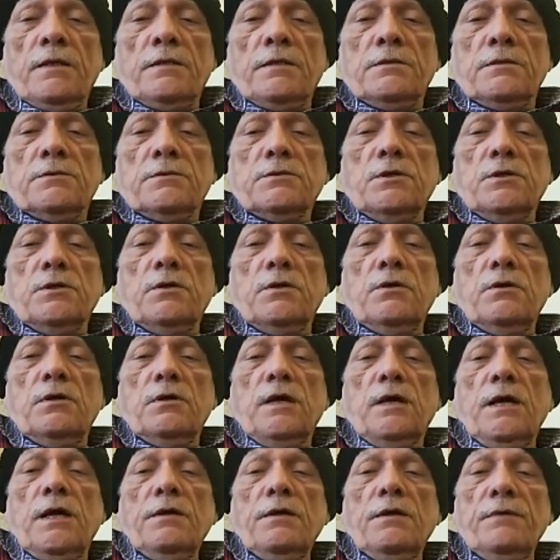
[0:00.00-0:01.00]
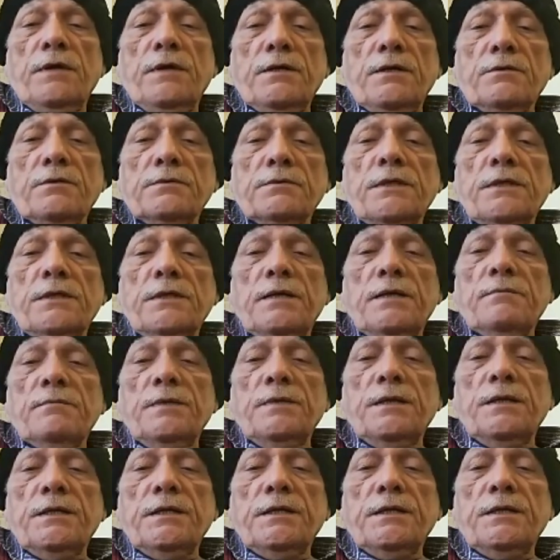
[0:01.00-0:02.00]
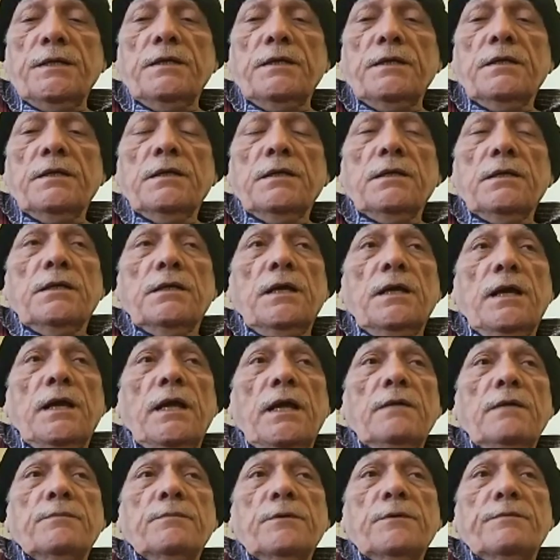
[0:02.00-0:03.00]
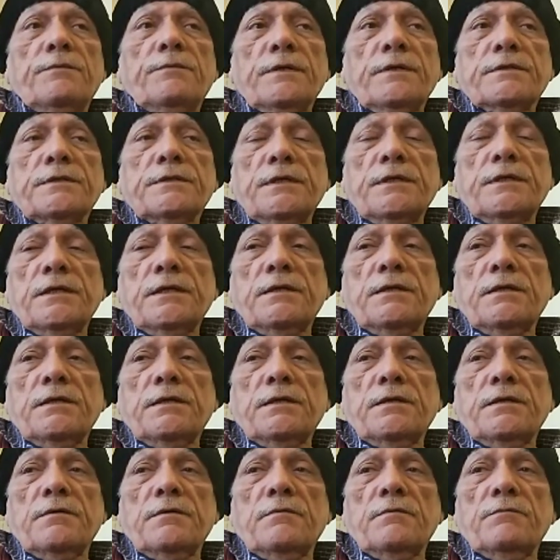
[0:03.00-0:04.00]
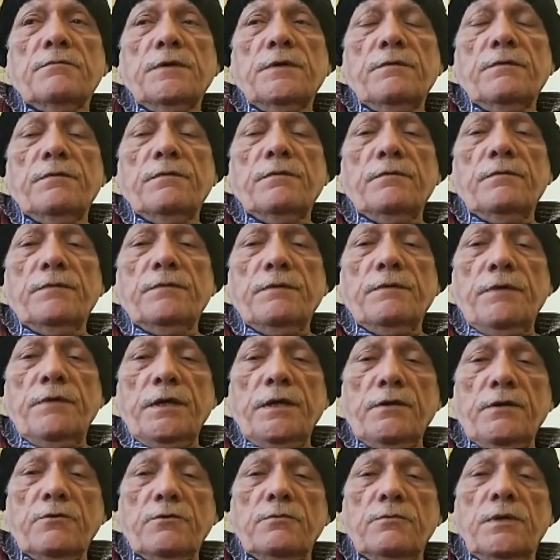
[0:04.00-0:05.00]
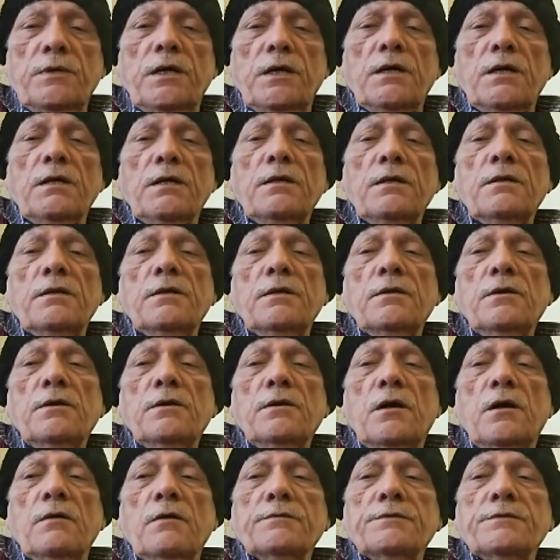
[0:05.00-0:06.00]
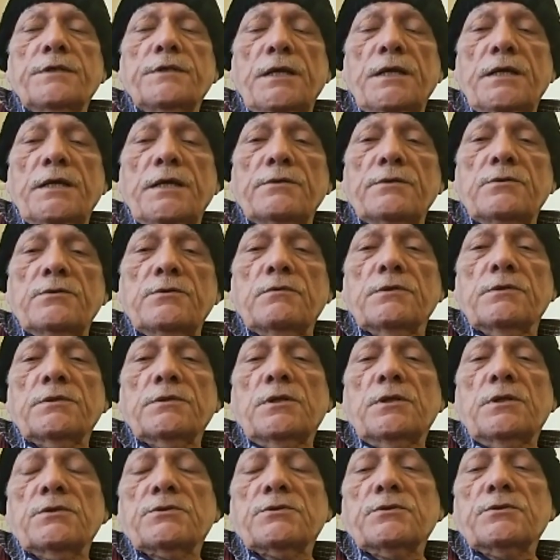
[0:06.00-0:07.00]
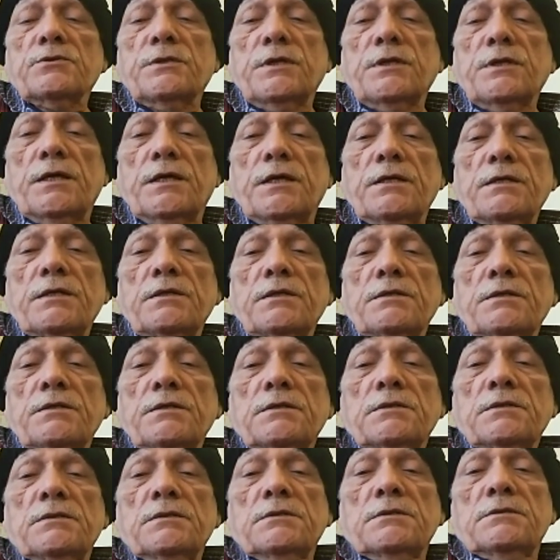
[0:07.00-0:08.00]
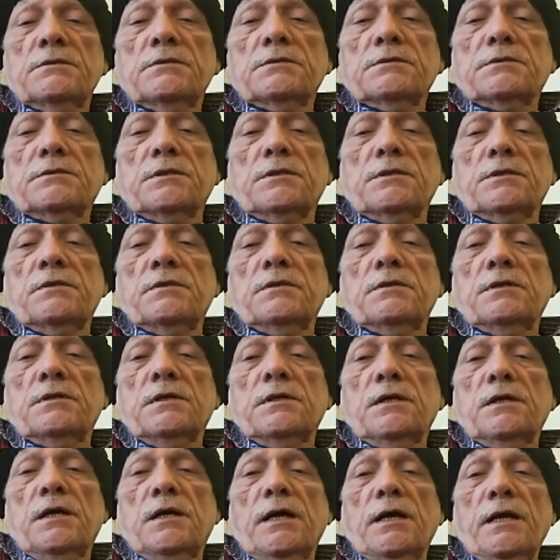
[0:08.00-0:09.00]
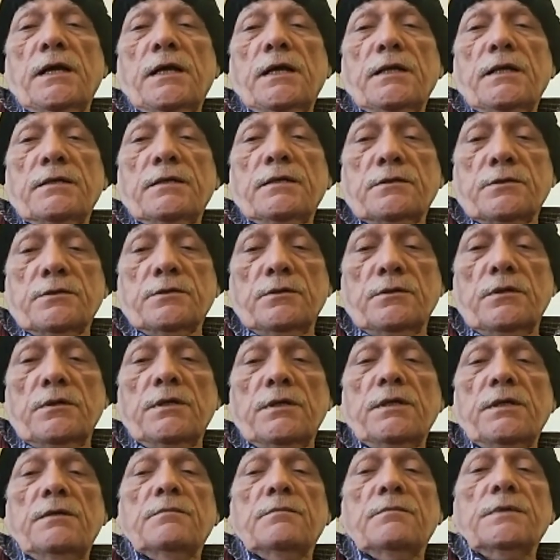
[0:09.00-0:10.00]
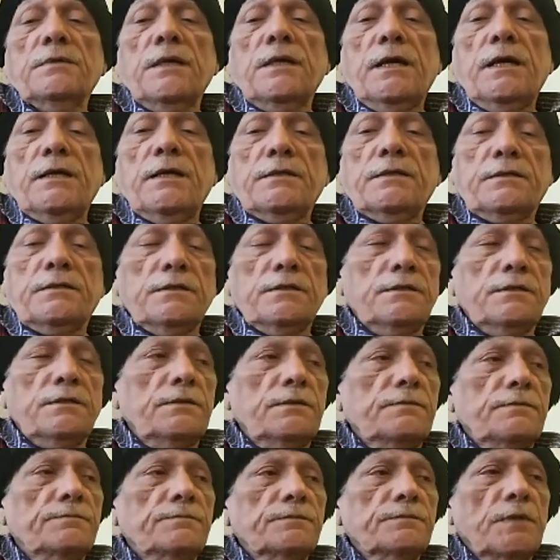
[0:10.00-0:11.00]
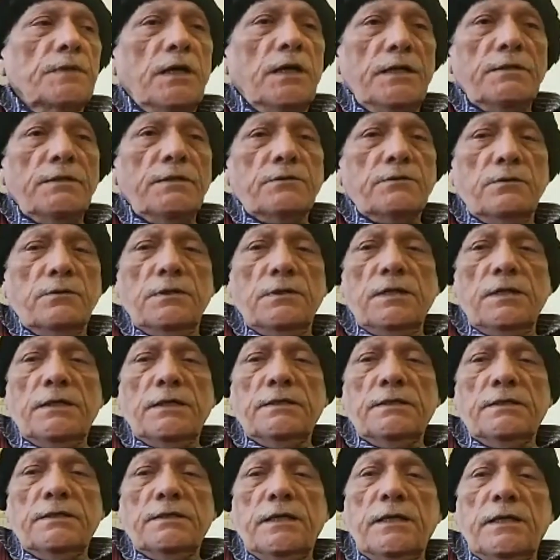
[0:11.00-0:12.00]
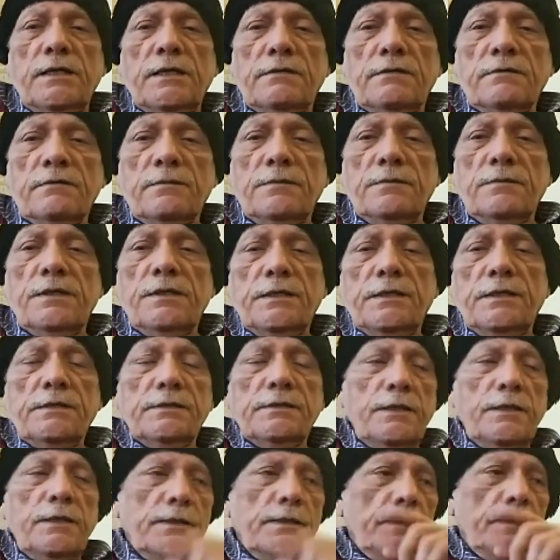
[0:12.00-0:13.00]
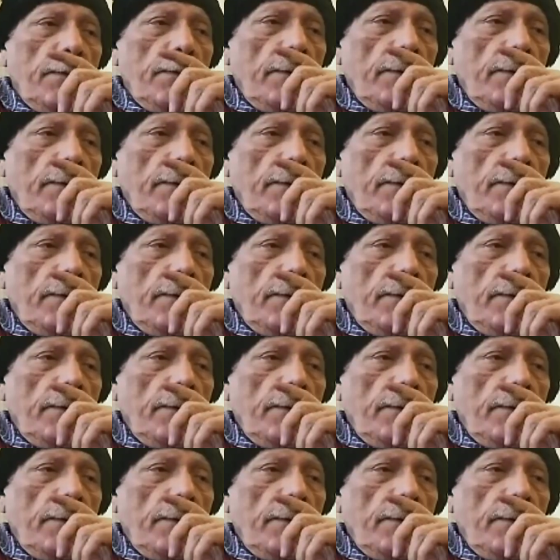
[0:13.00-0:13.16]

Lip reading: So I went to that meeting, and Professor Vivek Kumar of JNU was also there. So I told him that I told at the end of the meeting that